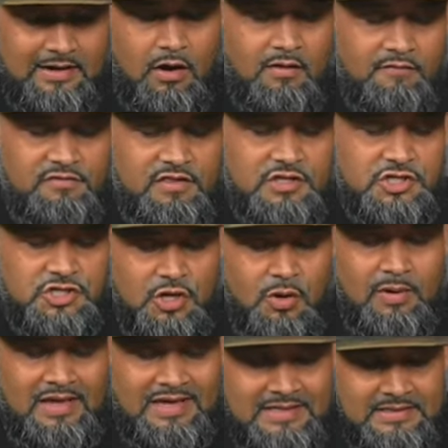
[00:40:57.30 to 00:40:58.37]
of this
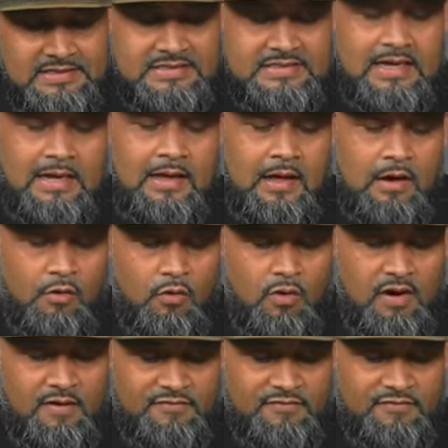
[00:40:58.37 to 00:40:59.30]
show is or if